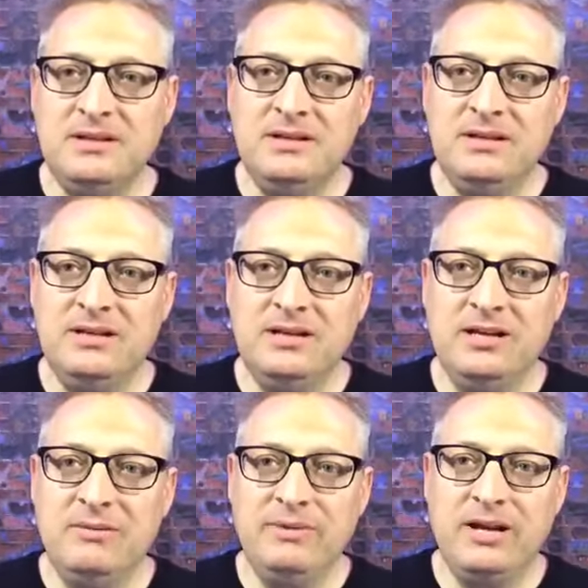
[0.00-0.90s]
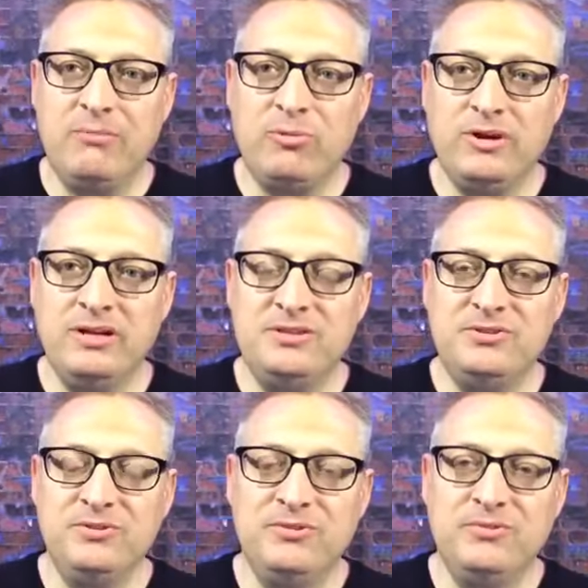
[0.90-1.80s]
Amen. I'm ready to
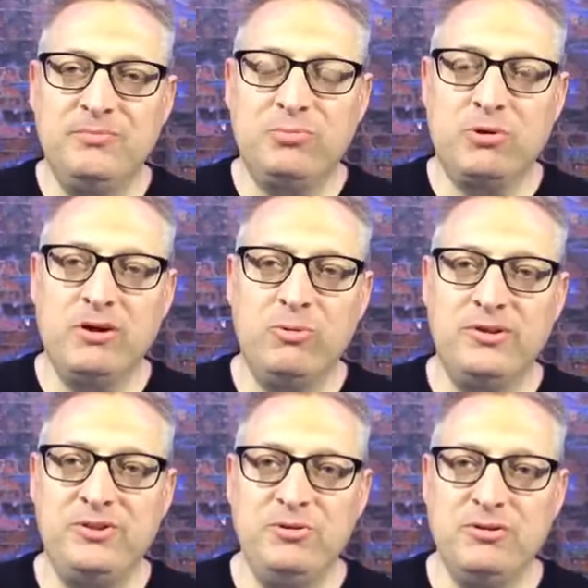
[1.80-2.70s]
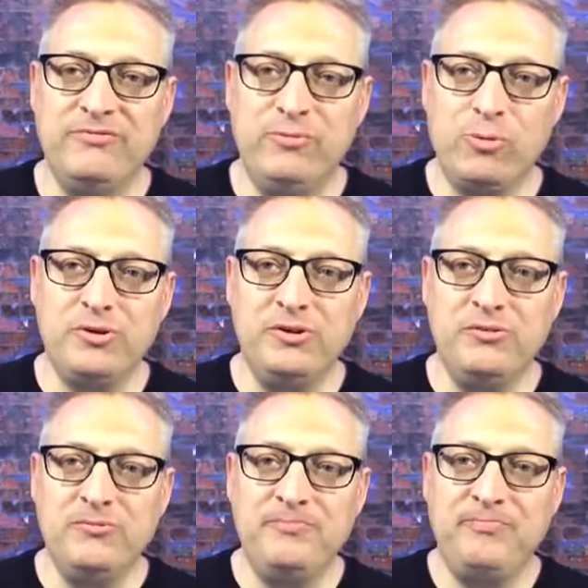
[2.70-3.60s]
pray with you and for you
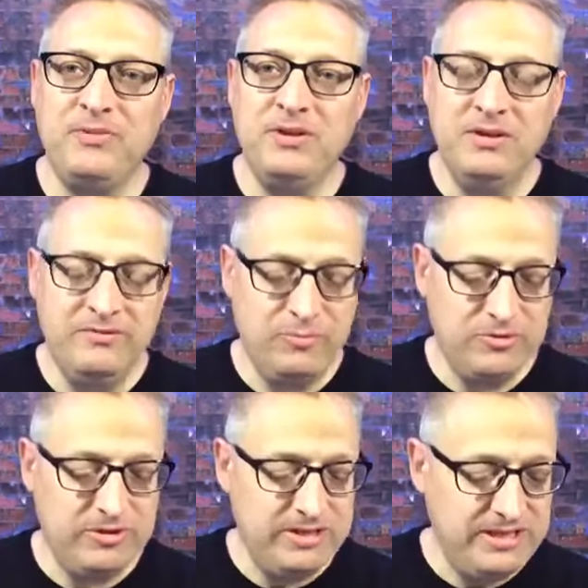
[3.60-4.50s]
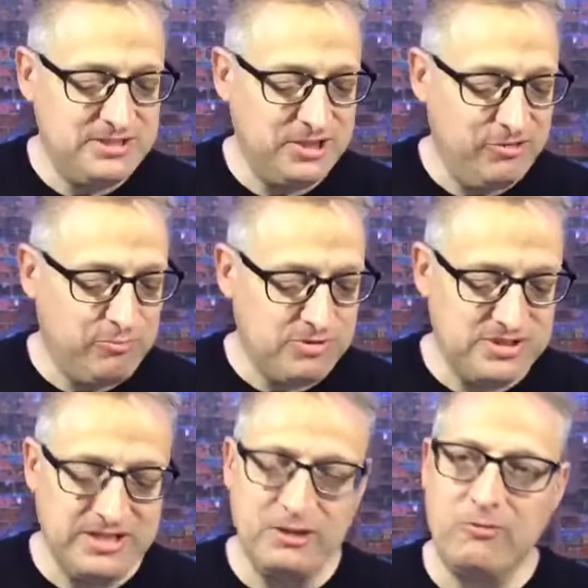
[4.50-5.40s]
for the needs that you've presented
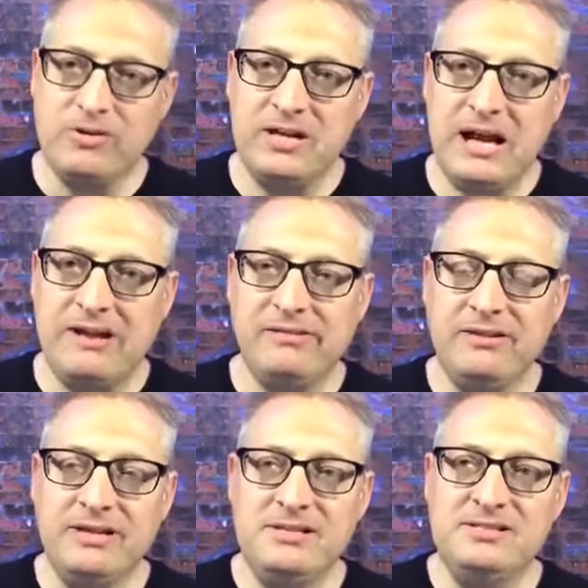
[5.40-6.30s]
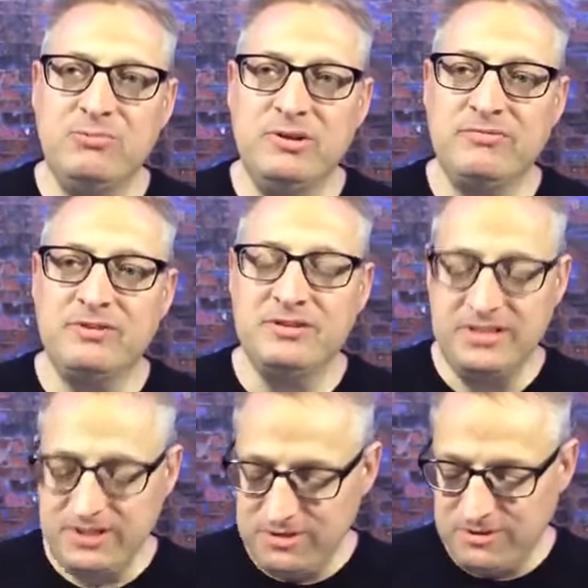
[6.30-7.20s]
overnight and the needs that we have continued to
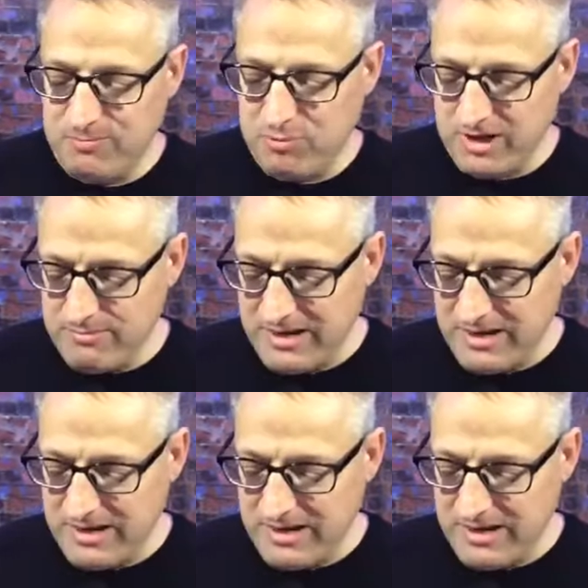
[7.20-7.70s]
pray about